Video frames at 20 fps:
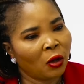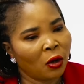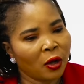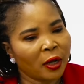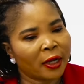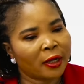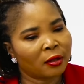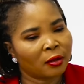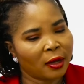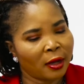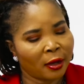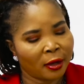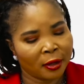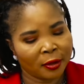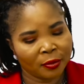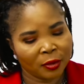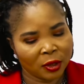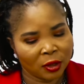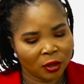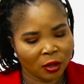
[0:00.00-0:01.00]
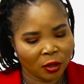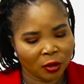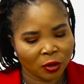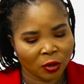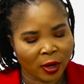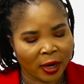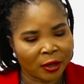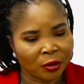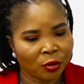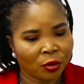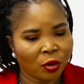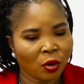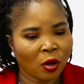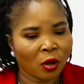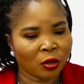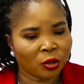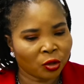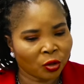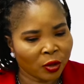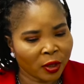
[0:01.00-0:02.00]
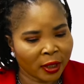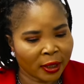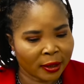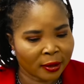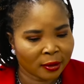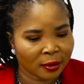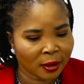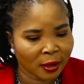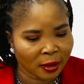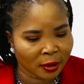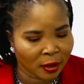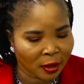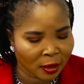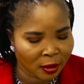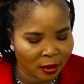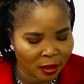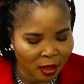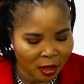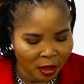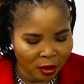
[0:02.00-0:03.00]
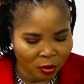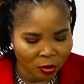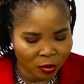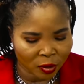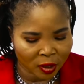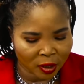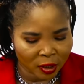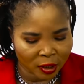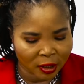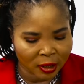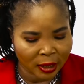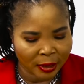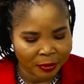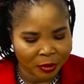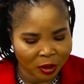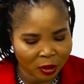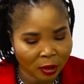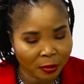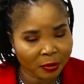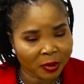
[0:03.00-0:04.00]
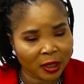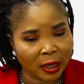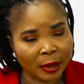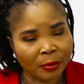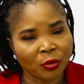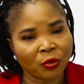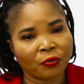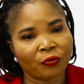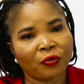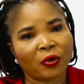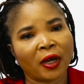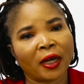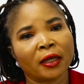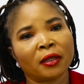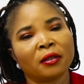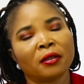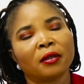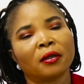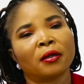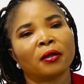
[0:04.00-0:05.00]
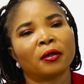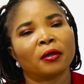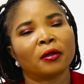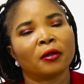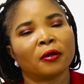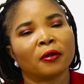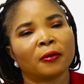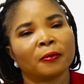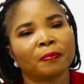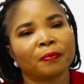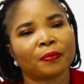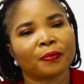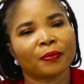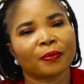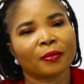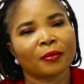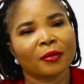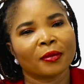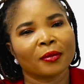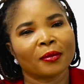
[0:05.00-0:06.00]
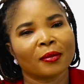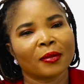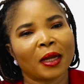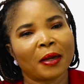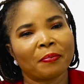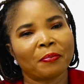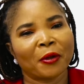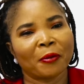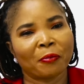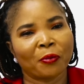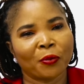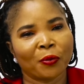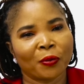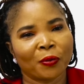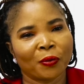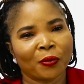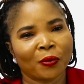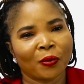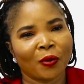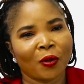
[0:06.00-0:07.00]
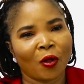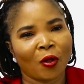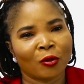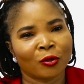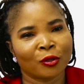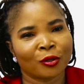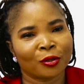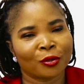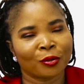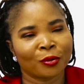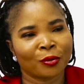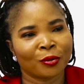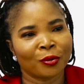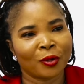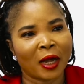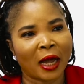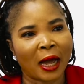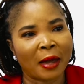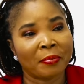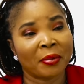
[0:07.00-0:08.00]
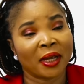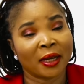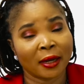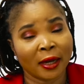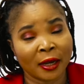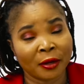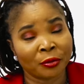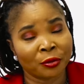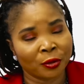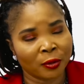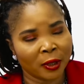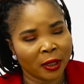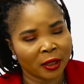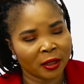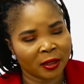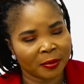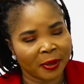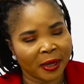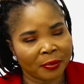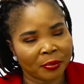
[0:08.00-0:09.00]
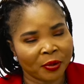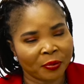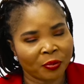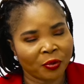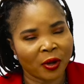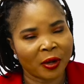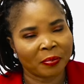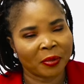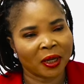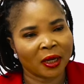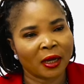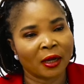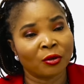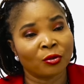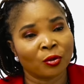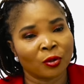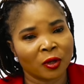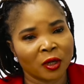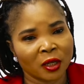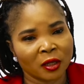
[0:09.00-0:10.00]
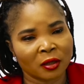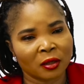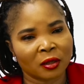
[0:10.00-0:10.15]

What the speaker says: Okay, Doctor, I know also in the ecosystem, sometimes we find people also, I mean, I will be this, but people are getting with